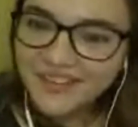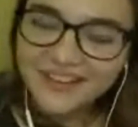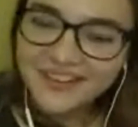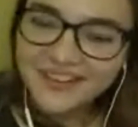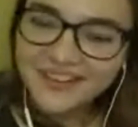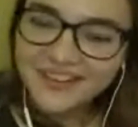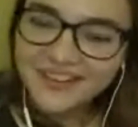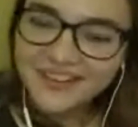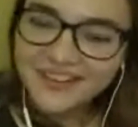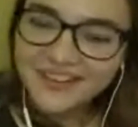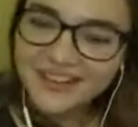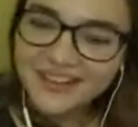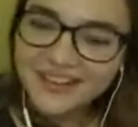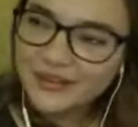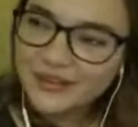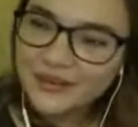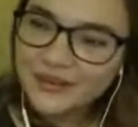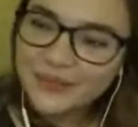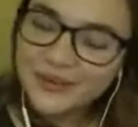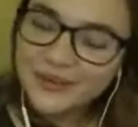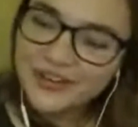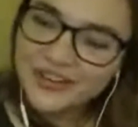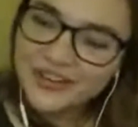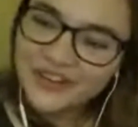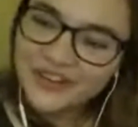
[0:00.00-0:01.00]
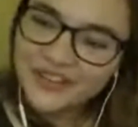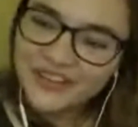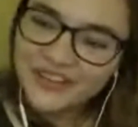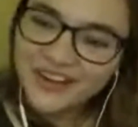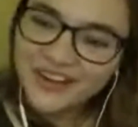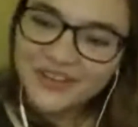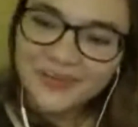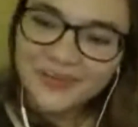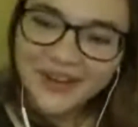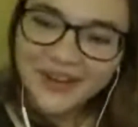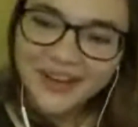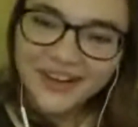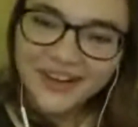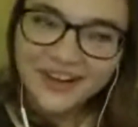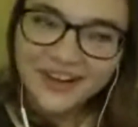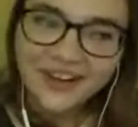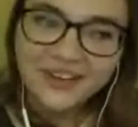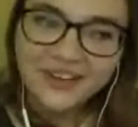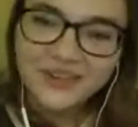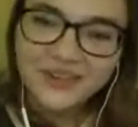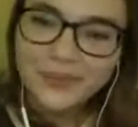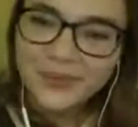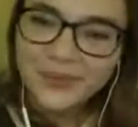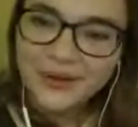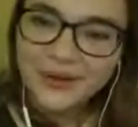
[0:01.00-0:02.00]
I sound shell-shocked by it all, it's been
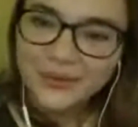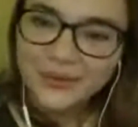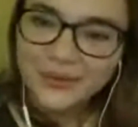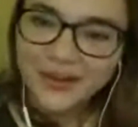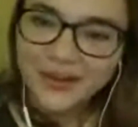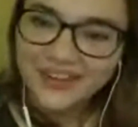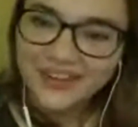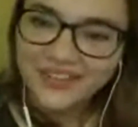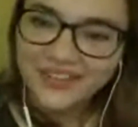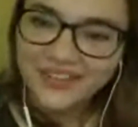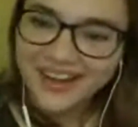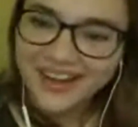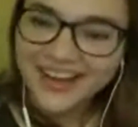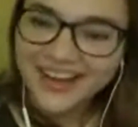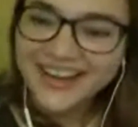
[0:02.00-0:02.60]
a wild ride.